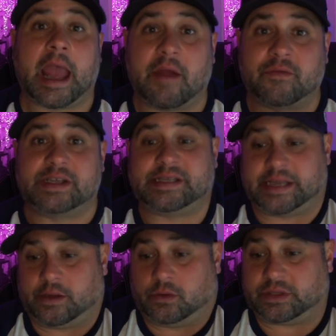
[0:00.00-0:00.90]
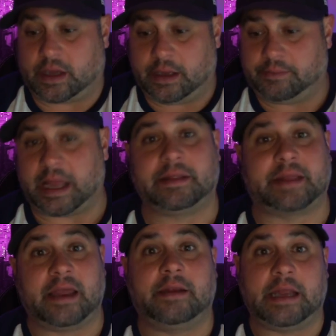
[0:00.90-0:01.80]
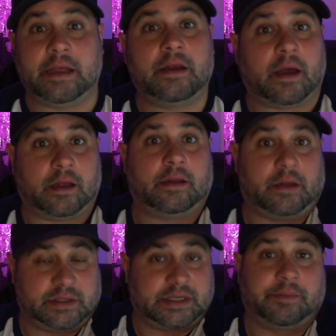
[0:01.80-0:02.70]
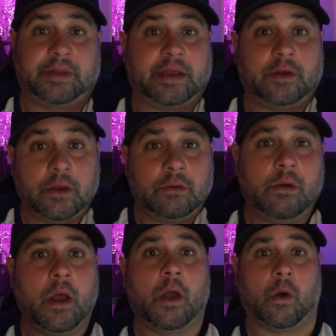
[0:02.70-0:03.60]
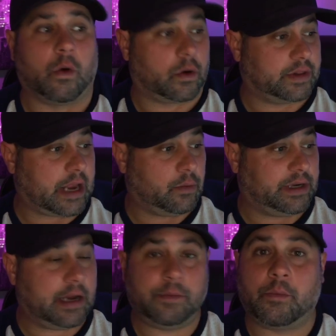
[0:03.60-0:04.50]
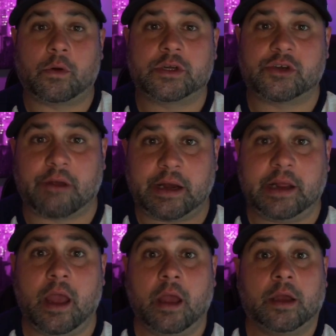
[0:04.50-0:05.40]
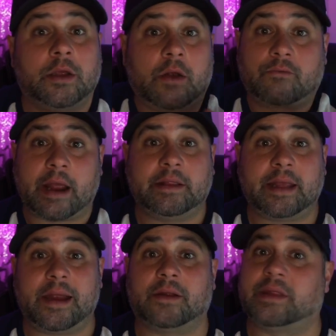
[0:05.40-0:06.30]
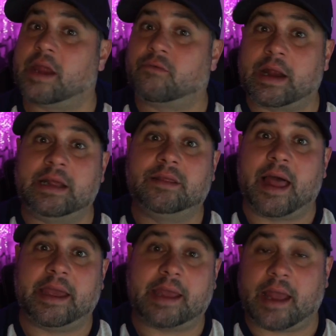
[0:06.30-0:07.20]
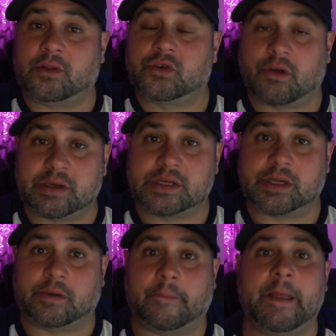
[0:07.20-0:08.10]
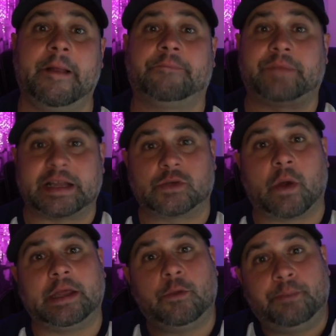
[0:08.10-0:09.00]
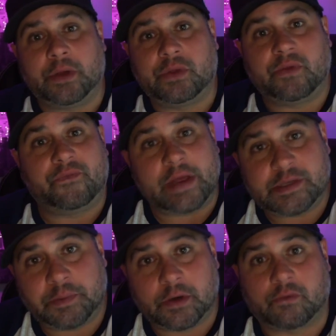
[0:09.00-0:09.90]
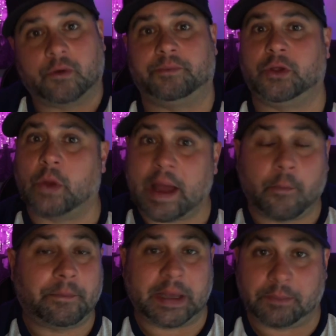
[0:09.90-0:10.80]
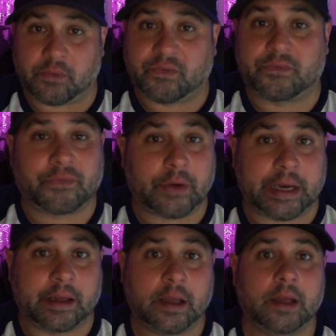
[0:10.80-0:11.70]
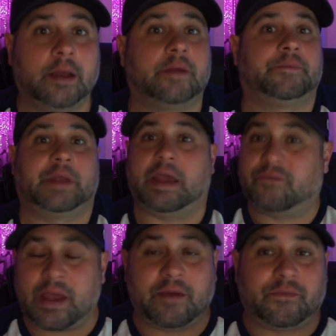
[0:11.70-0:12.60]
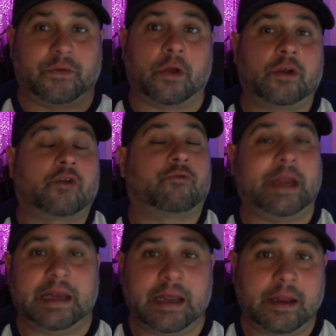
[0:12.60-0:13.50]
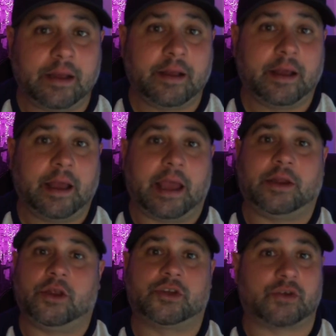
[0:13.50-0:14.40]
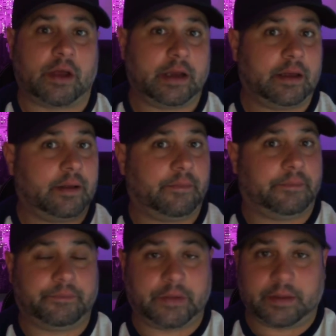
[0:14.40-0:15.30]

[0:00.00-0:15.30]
every single time that they need something new or they need more training. You're right there. They already like and trust you. That's why you build the Facebook group. You help people for free. If you're greedy and you're trying to,